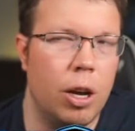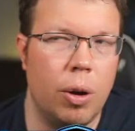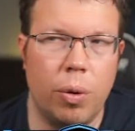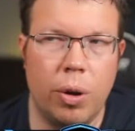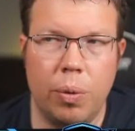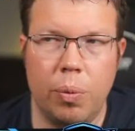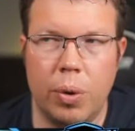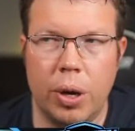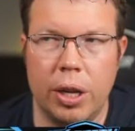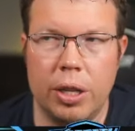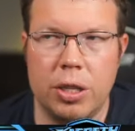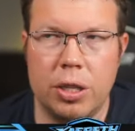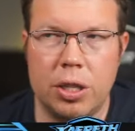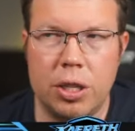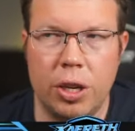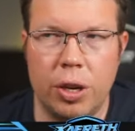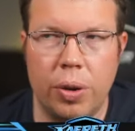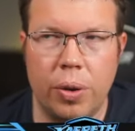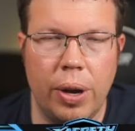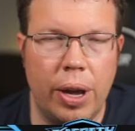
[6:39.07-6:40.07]
no one wants
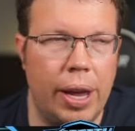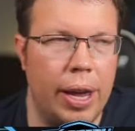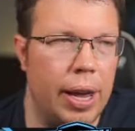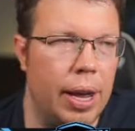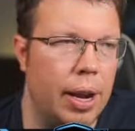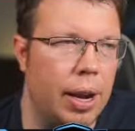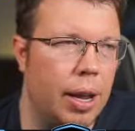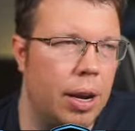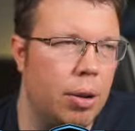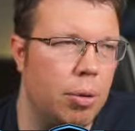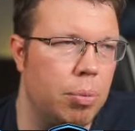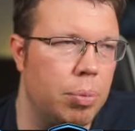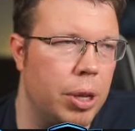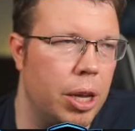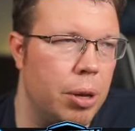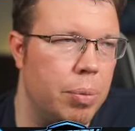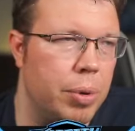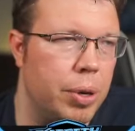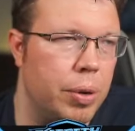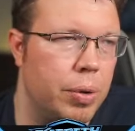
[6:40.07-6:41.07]
to, and I don't
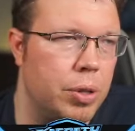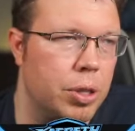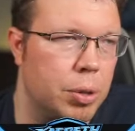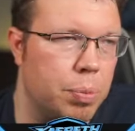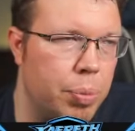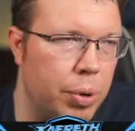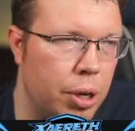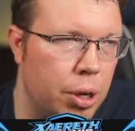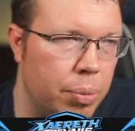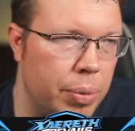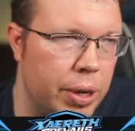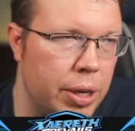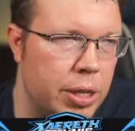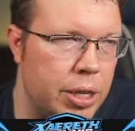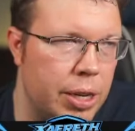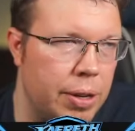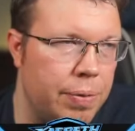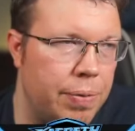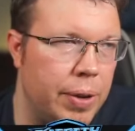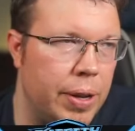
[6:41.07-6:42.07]
blame you. Just put them
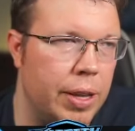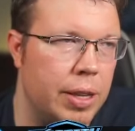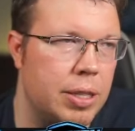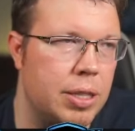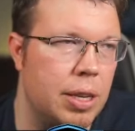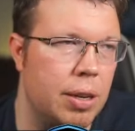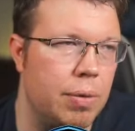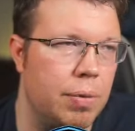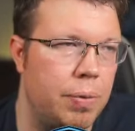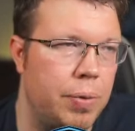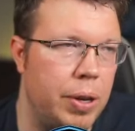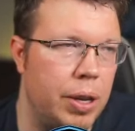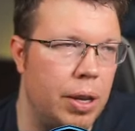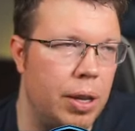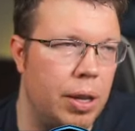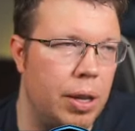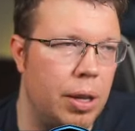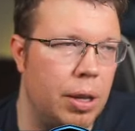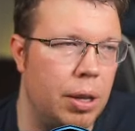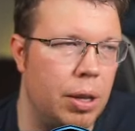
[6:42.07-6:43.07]
on defense and
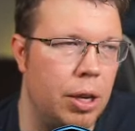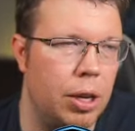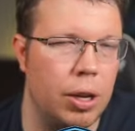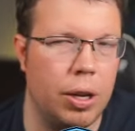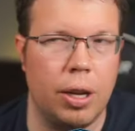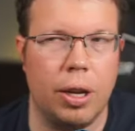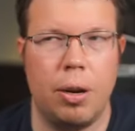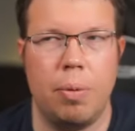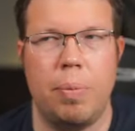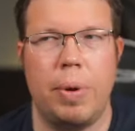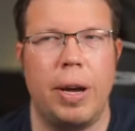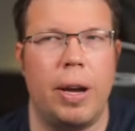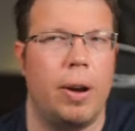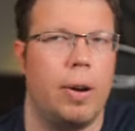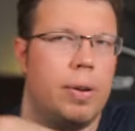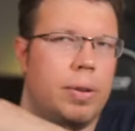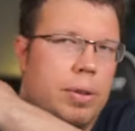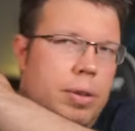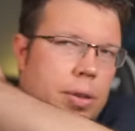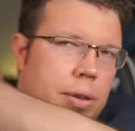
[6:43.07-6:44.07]
feel good
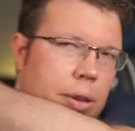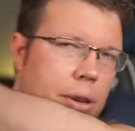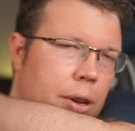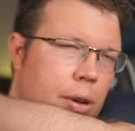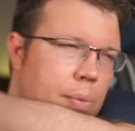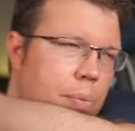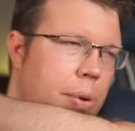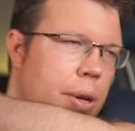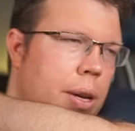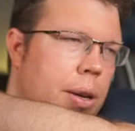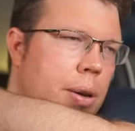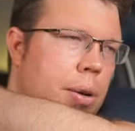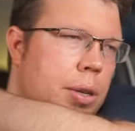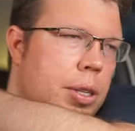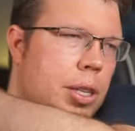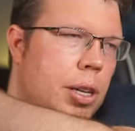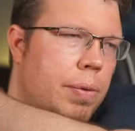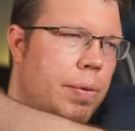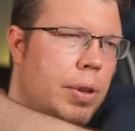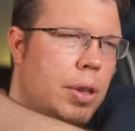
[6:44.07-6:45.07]
about. You can pat
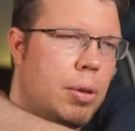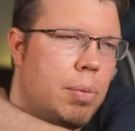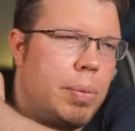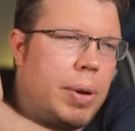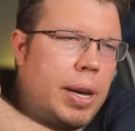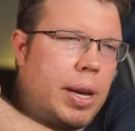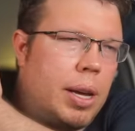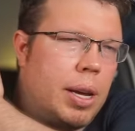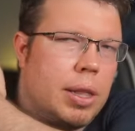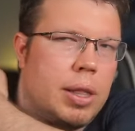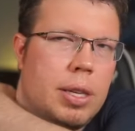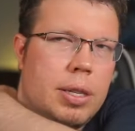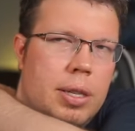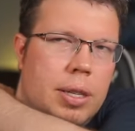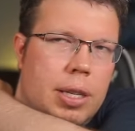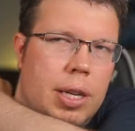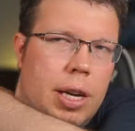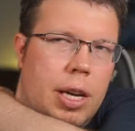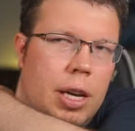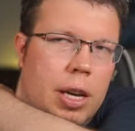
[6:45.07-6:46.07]
yourself on the back.
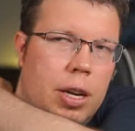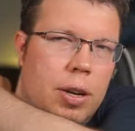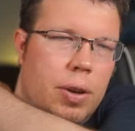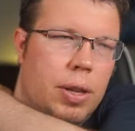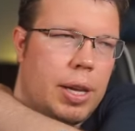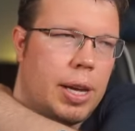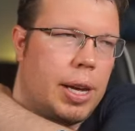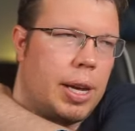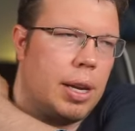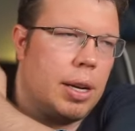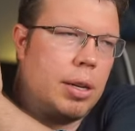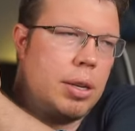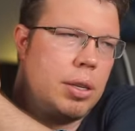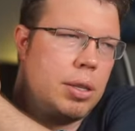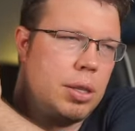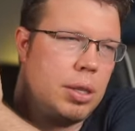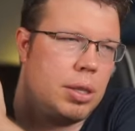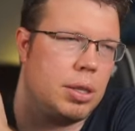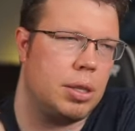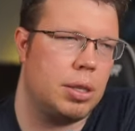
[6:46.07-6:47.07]
This is how you do
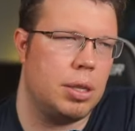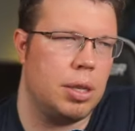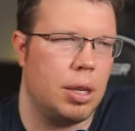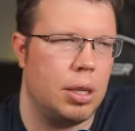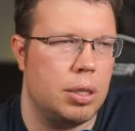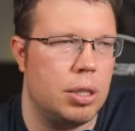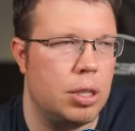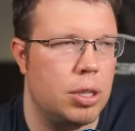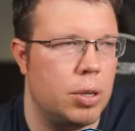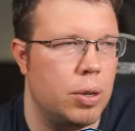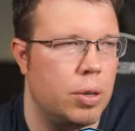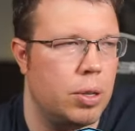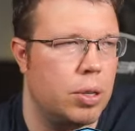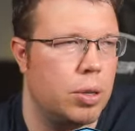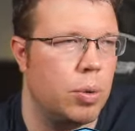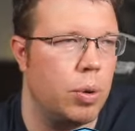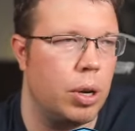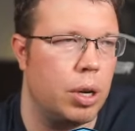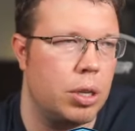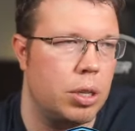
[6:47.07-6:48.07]
that. Just as a
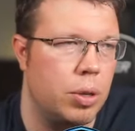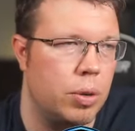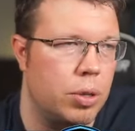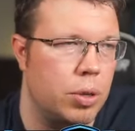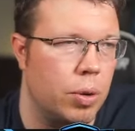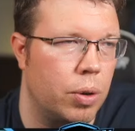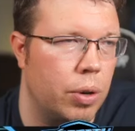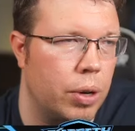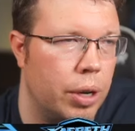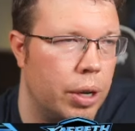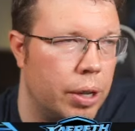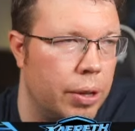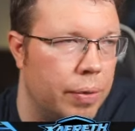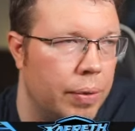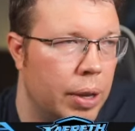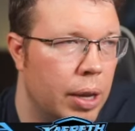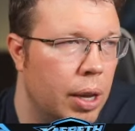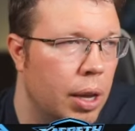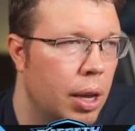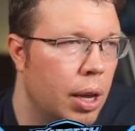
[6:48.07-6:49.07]
quick
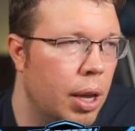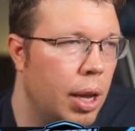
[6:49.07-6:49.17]
tutorial,